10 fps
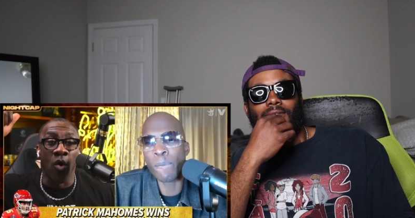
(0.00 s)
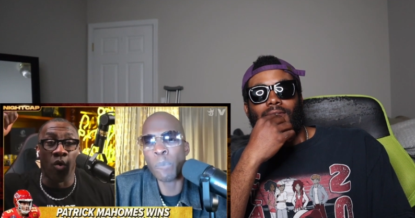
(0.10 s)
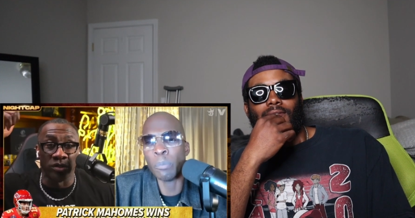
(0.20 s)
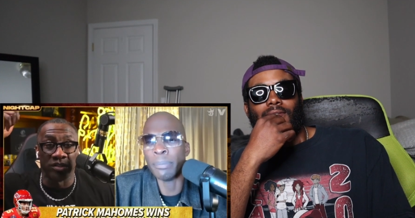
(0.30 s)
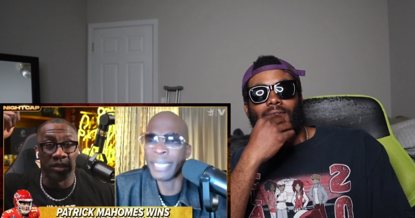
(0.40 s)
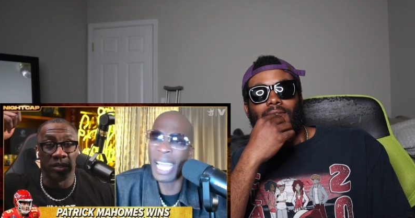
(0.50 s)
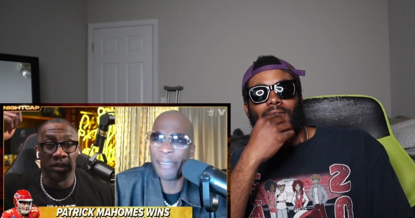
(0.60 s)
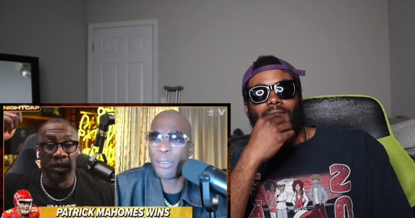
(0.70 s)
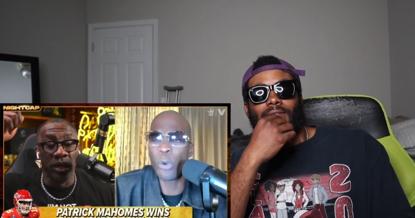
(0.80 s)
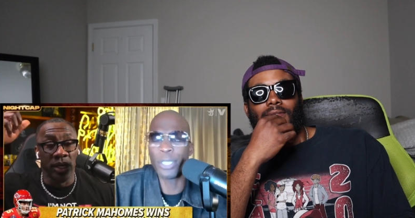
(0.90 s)
Speaker 1: Yeah, of course.
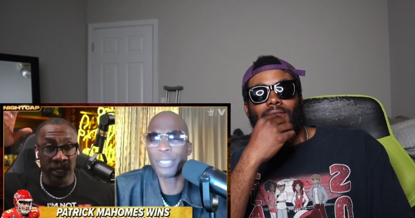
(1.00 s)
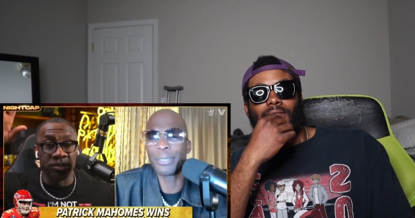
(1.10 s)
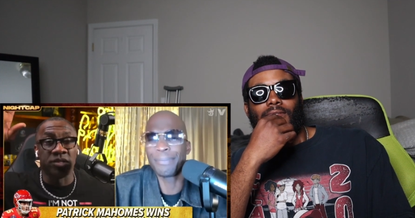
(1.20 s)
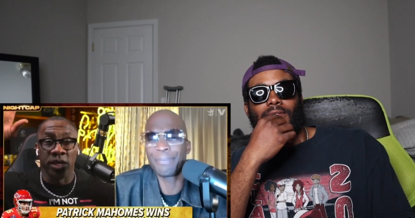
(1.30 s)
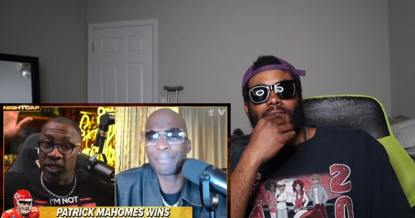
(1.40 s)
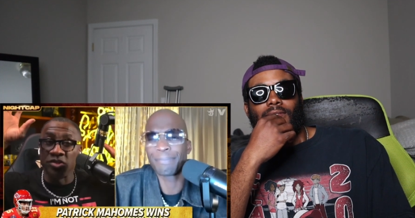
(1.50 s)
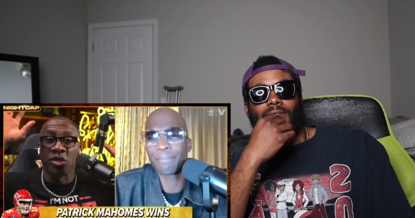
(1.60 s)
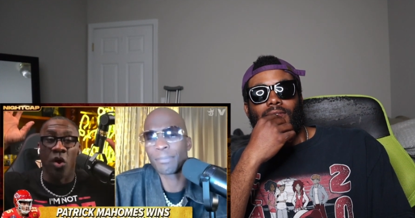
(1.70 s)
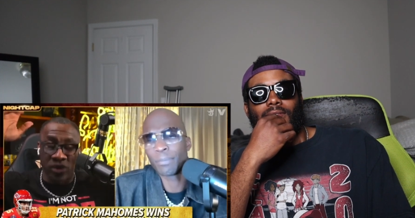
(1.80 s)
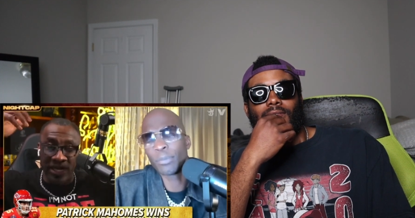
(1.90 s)
He to, he to go. He got the
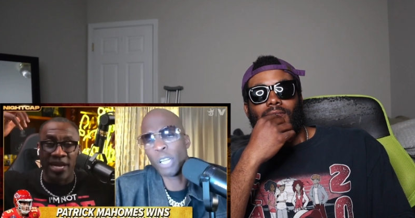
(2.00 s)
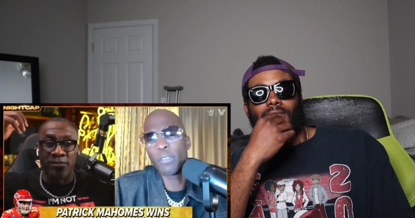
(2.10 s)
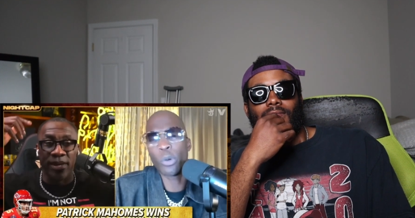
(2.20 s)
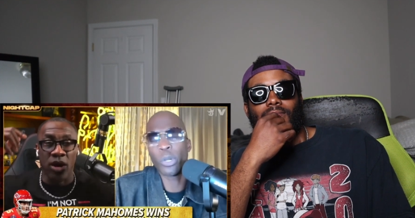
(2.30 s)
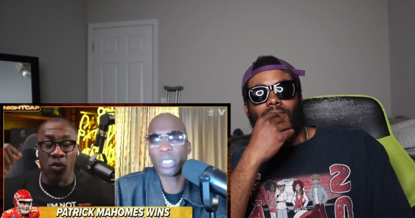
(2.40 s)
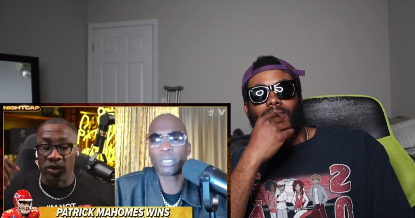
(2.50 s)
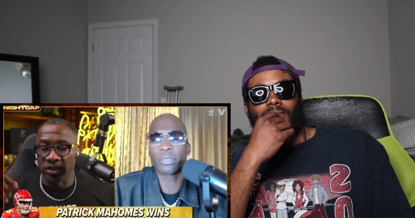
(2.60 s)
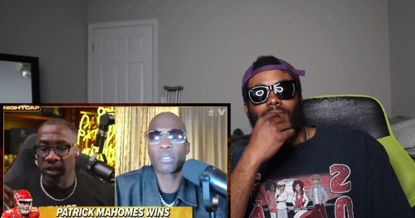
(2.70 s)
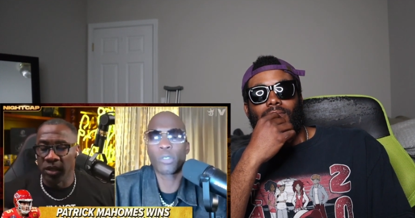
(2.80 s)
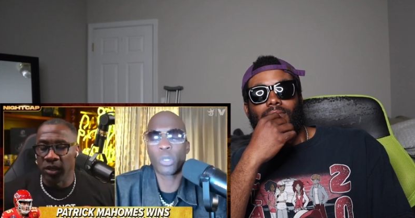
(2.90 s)
big of course, horns. Of
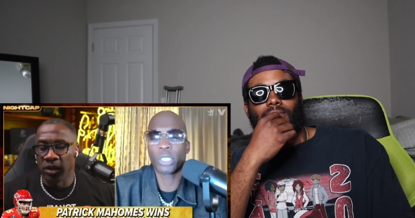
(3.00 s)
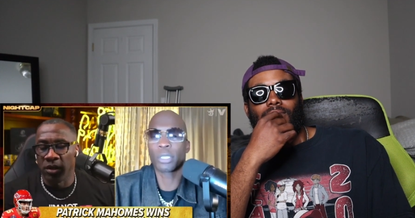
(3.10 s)
course.